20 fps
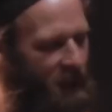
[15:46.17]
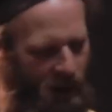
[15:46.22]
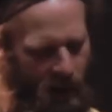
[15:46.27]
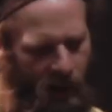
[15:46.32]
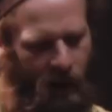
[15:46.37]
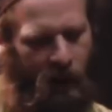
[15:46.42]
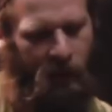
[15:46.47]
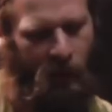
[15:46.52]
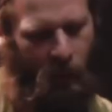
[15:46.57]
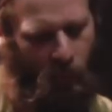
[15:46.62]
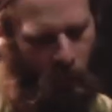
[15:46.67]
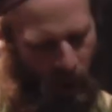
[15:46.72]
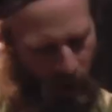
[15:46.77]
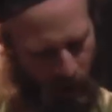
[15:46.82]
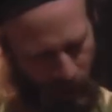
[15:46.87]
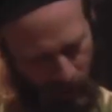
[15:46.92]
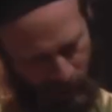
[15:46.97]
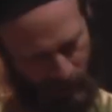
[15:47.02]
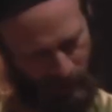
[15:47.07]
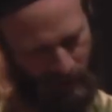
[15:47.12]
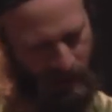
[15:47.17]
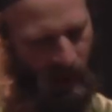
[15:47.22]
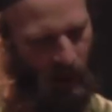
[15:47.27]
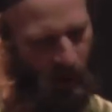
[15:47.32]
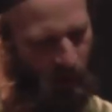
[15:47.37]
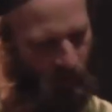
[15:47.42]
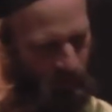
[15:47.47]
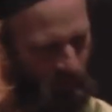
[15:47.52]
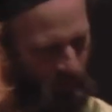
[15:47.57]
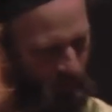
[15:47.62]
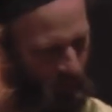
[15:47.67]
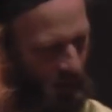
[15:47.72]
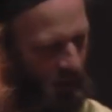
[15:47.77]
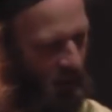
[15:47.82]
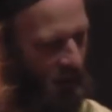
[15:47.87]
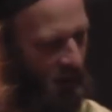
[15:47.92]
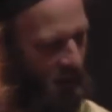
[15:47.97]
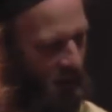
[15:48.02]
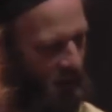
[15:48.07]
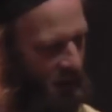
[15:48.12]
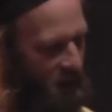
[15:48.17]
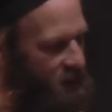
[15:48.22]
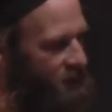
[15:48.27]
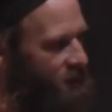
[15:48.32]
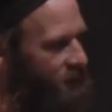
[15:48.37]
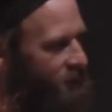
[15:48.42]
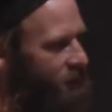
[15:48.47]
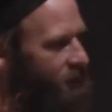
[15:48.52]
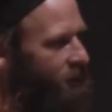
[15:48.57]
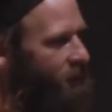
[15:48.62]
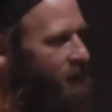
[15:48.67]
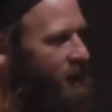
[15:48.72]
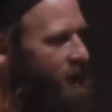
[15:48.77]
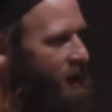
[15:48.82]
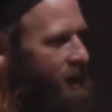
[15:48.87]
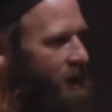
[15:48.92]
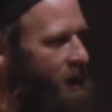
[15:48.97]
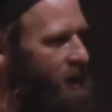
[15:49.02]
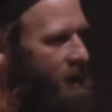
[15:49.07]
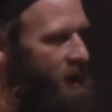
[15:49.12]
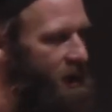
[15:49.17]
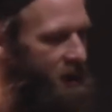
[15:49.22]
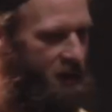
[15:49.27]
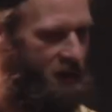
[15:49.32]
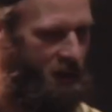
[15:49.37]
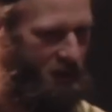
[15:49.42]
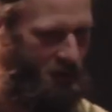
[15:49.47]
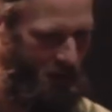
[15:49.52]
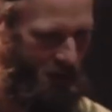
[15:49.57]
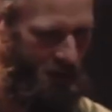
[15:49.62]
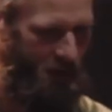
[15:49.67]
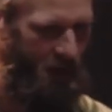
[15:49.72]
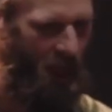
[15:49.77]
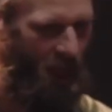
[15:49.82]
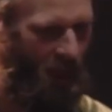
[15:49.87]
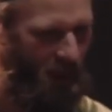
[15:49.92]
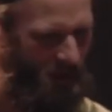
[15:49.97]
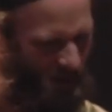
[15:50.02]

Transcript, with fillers: The raga itself is is has